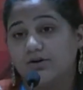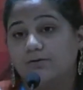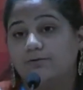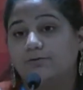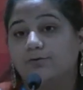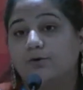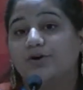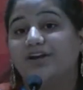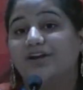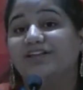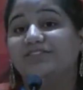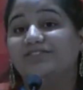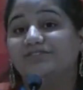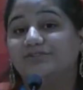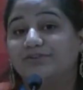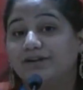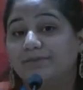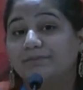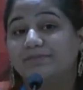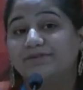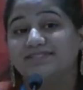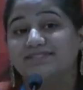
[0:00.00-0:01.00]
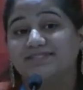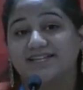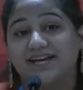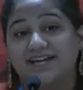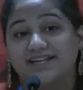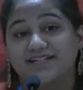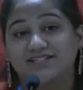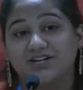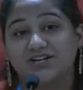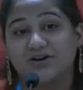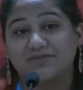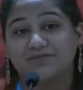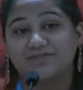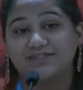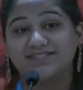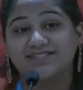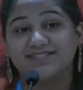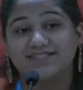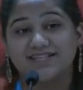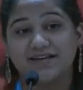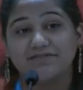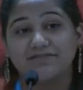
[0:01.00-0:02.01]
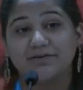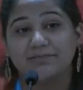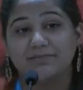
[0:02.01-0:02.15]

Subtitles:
43% of the 7